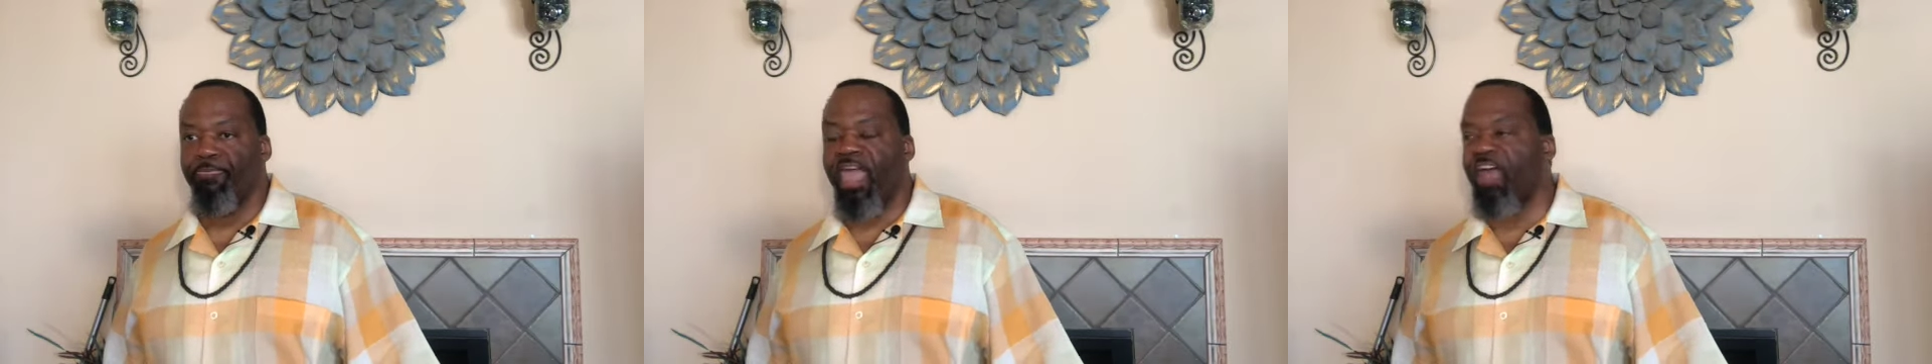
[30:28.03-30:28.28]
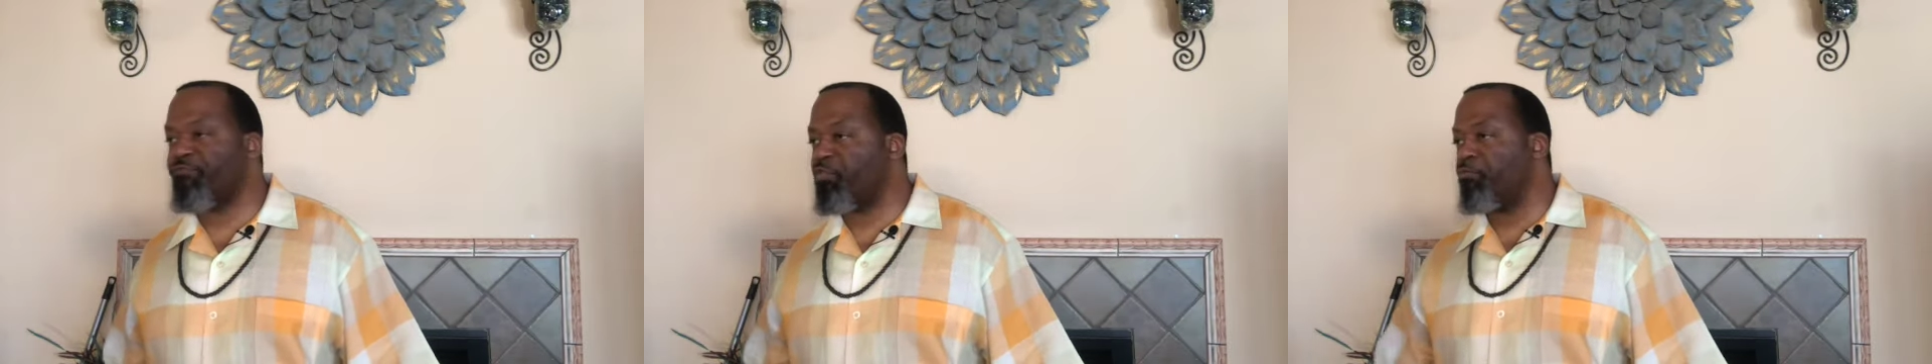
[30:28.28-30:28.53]

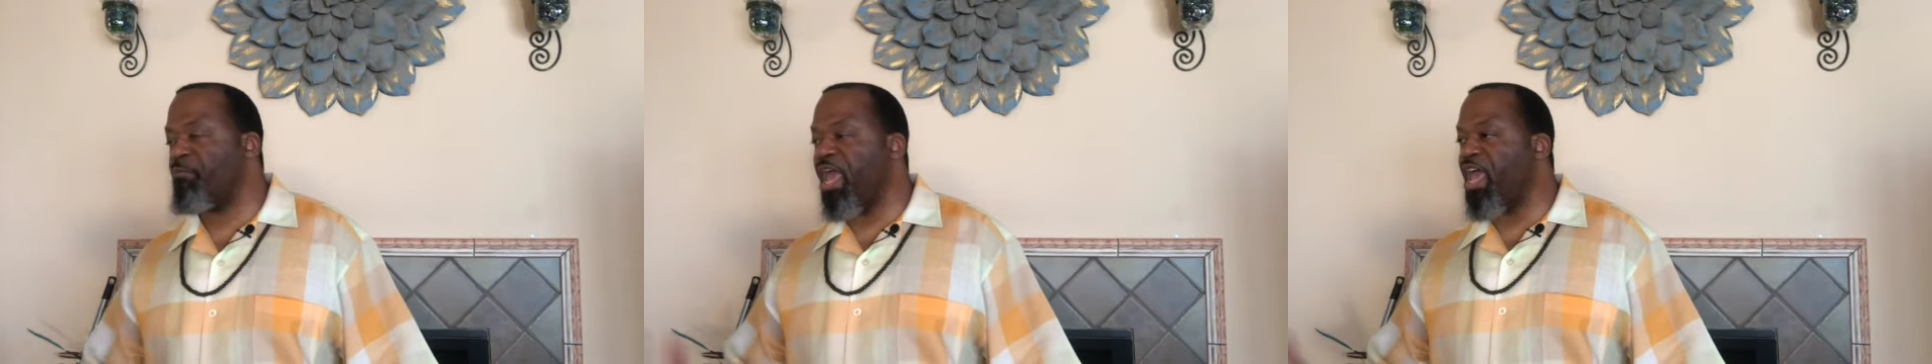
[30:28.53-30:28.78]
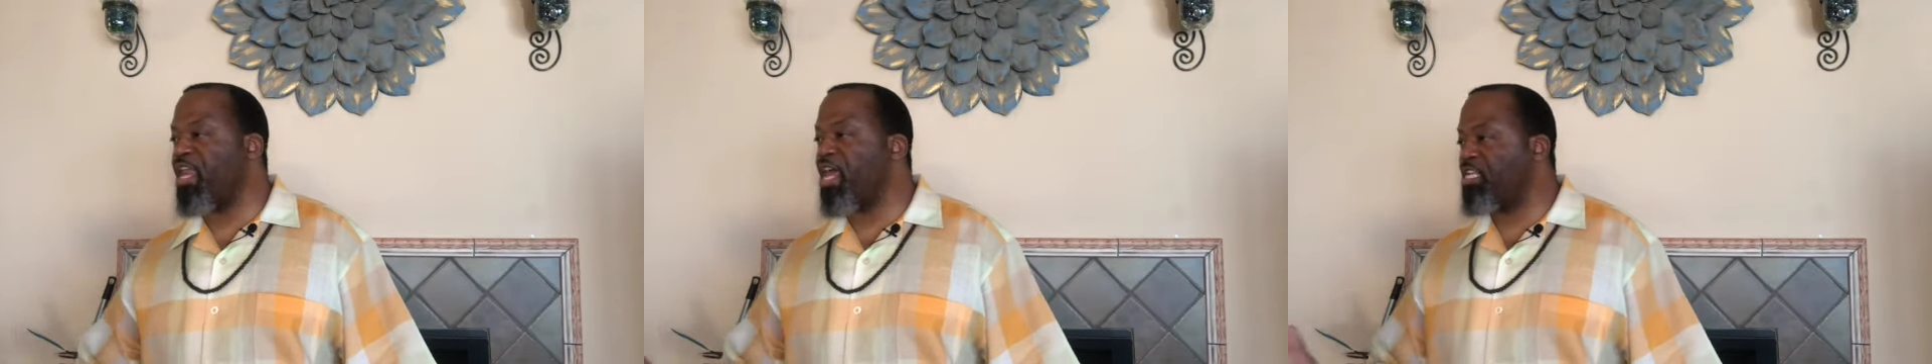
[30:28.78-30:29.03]
after
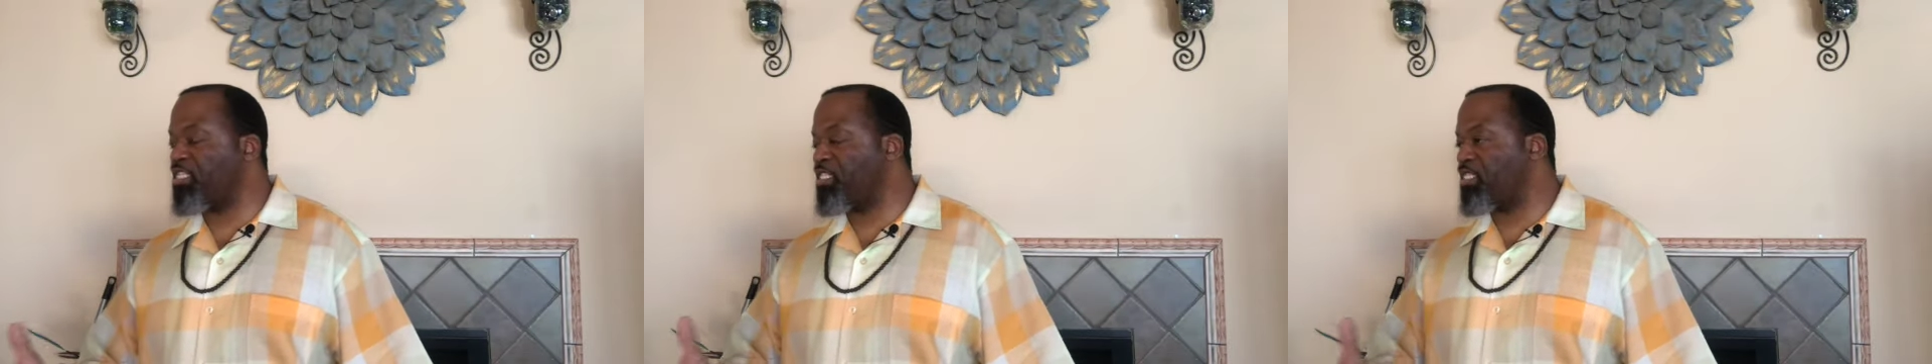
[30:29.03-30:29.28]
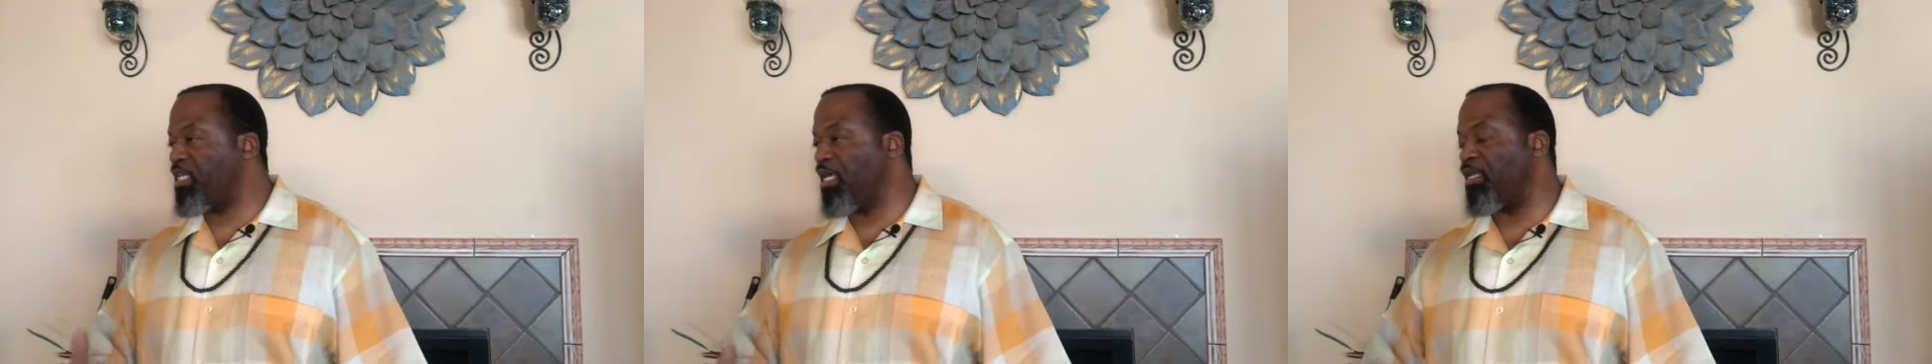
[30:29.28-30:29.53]
man had
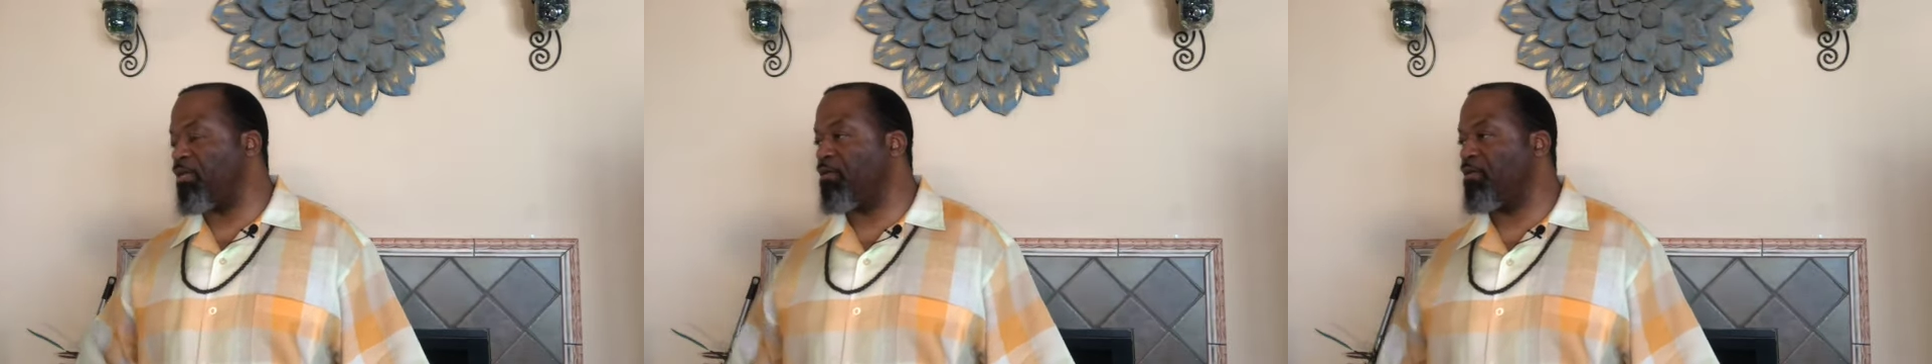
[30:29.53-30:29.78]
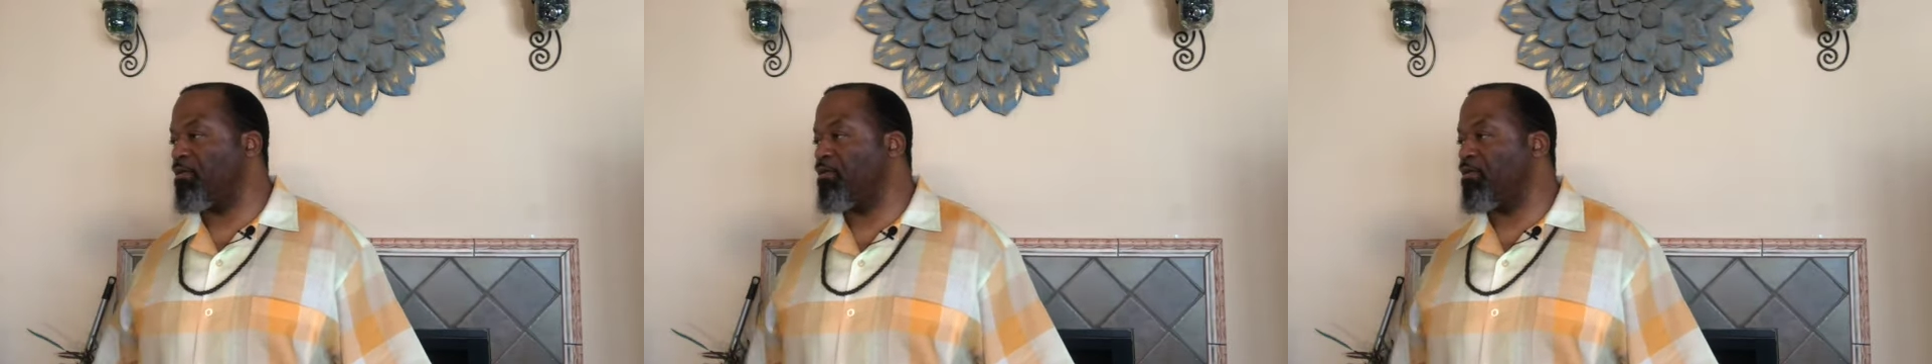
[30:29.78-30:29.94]
sinned,